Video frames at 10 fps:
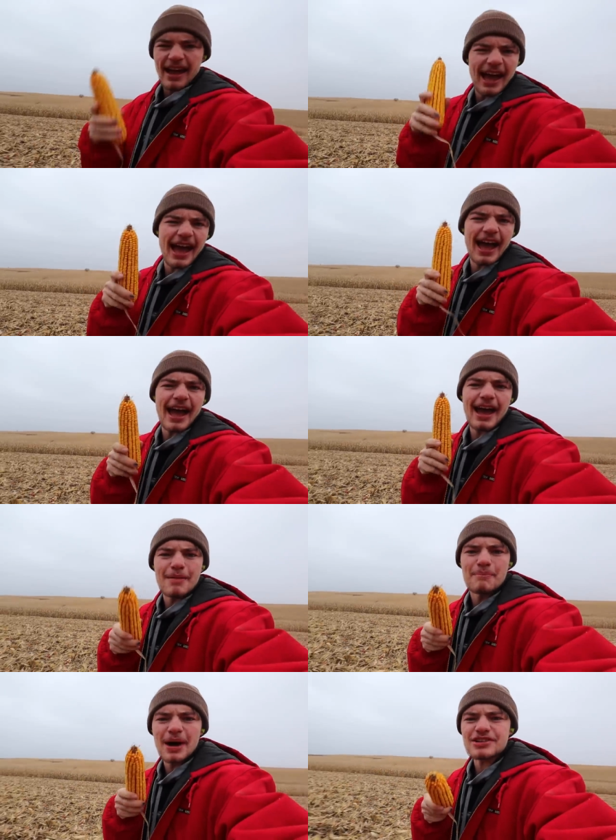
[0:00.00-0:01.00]

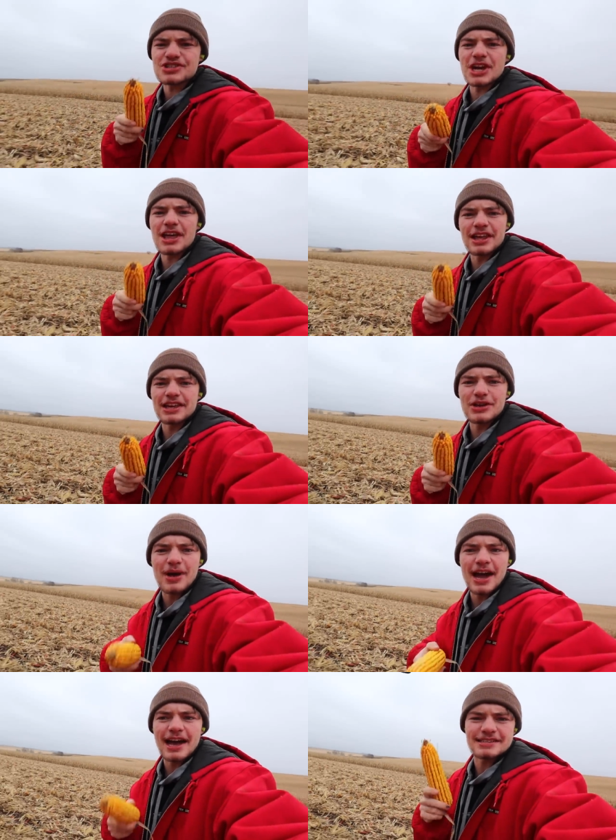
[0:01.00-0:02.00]
Ah, butt shelling,
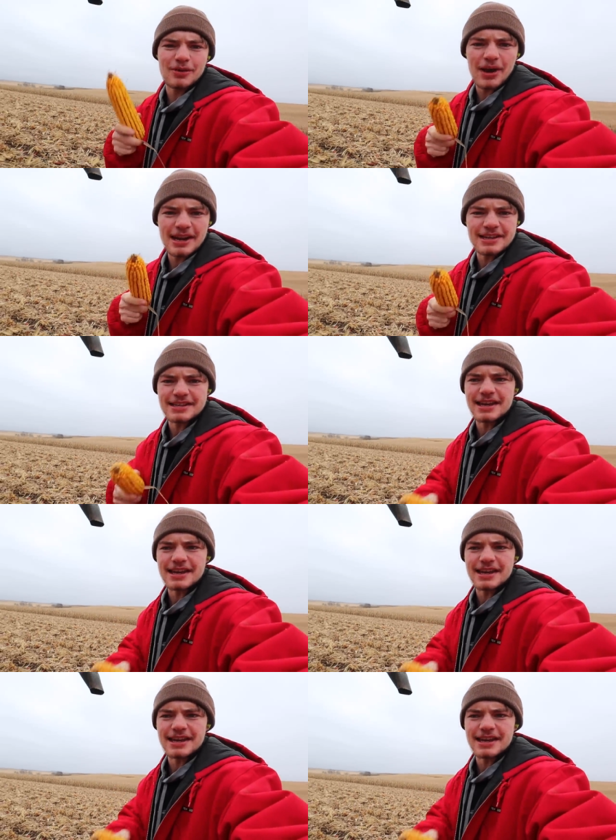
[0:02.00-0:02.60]
you ask. What is